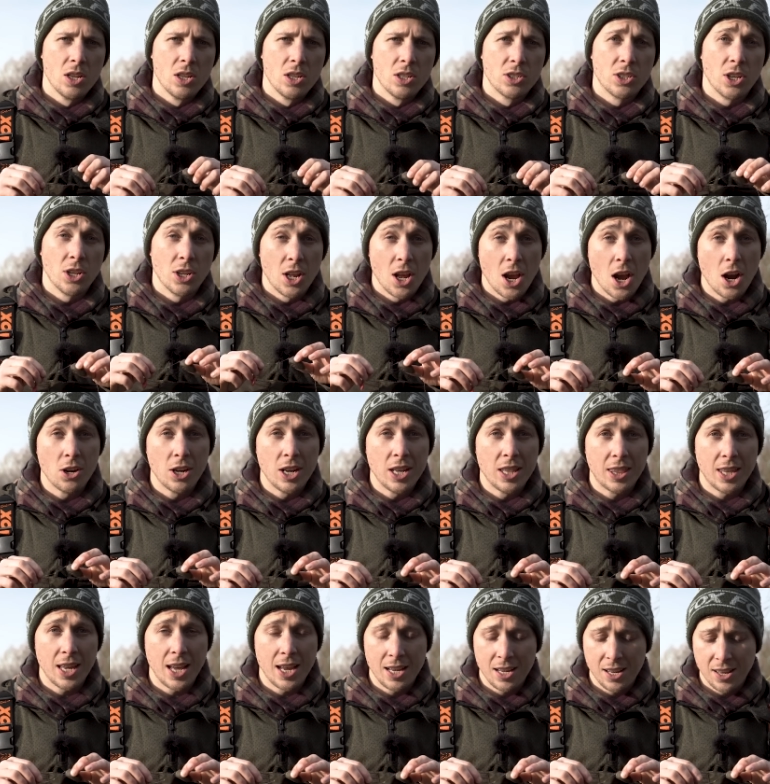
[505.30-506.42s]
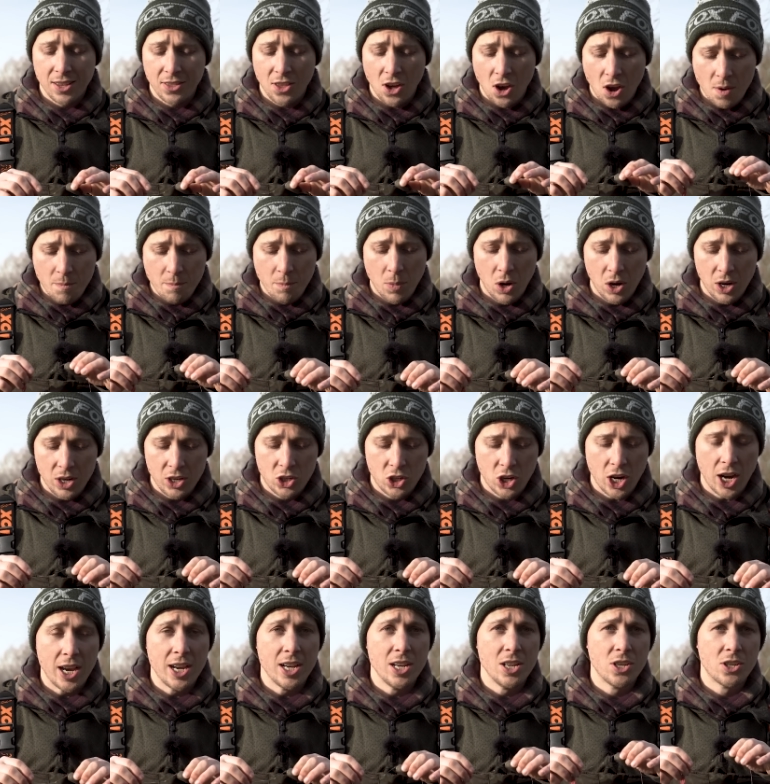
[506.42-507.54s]
So the only thing that I might
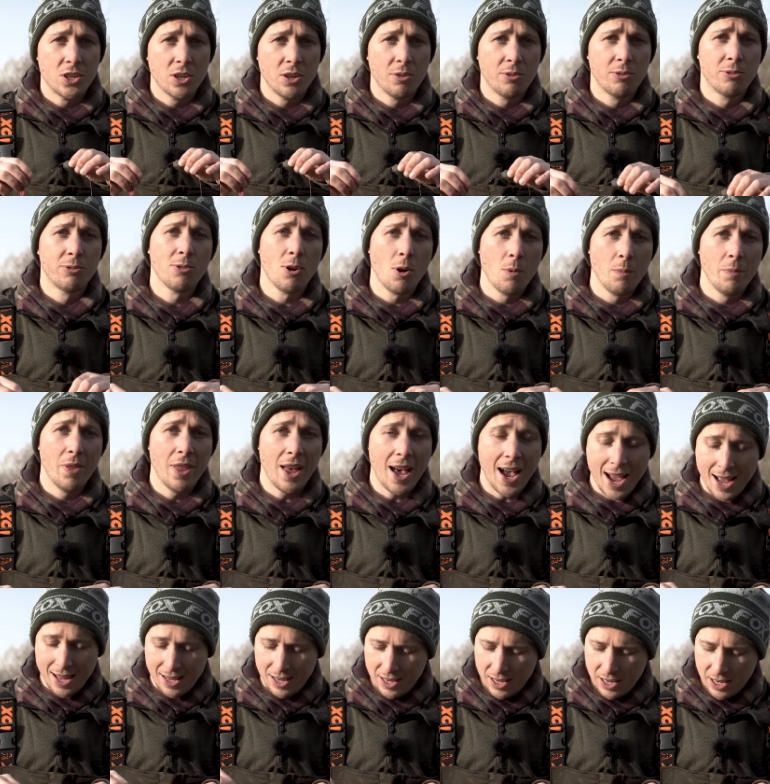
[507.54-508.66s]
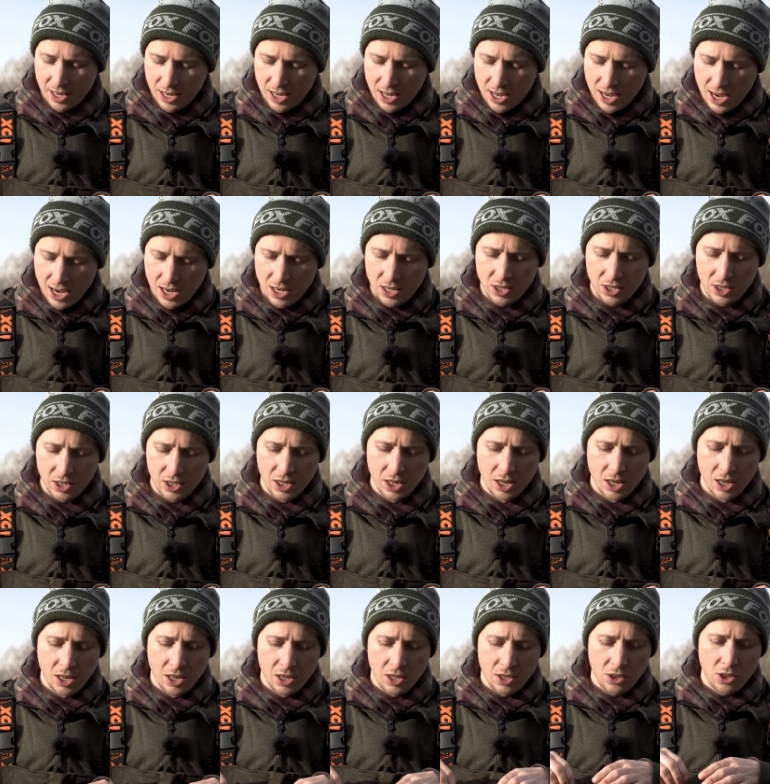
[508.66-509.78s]
change from that is
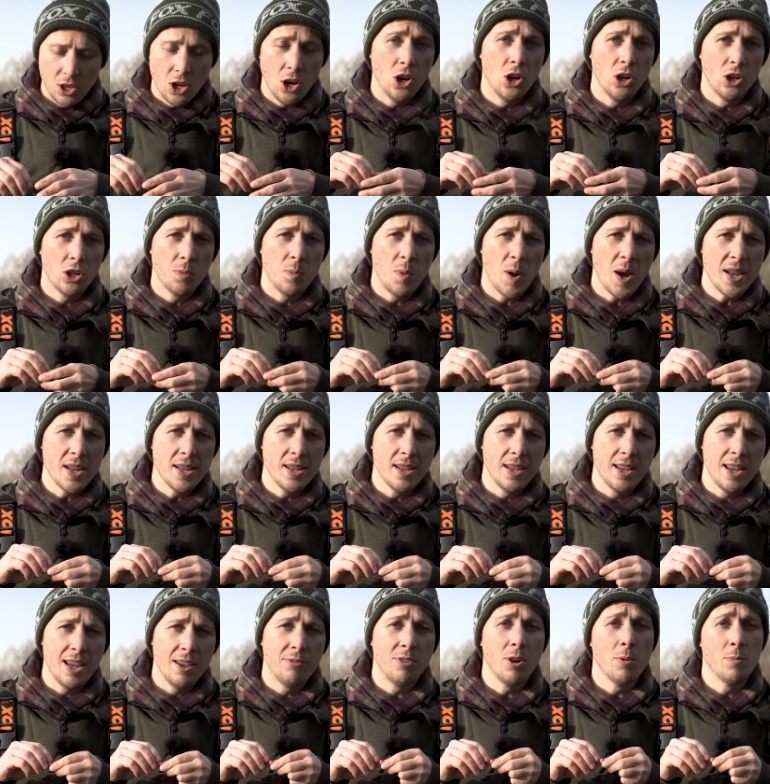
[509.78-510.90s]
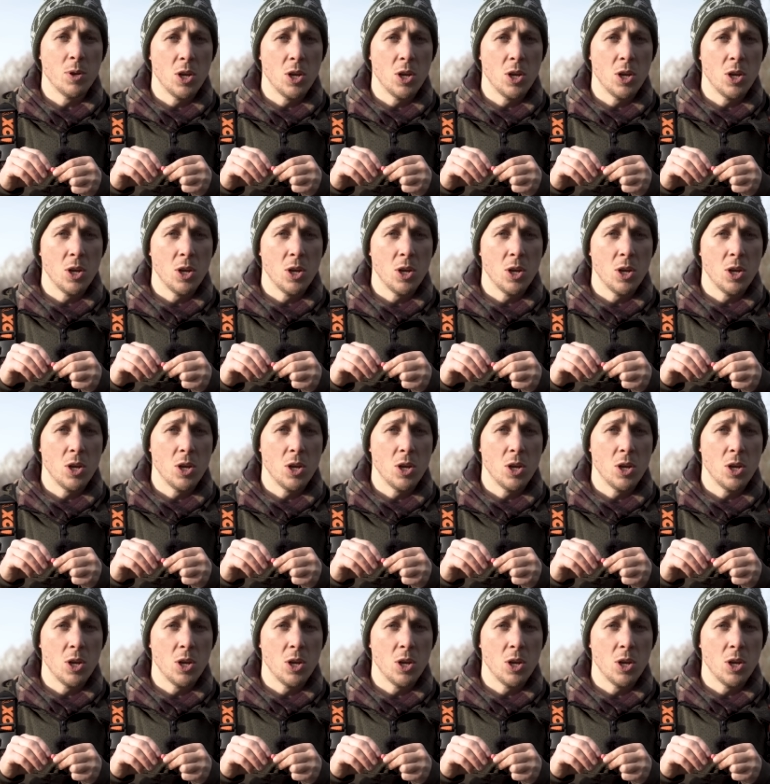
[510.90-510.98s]
the hook bait if I'm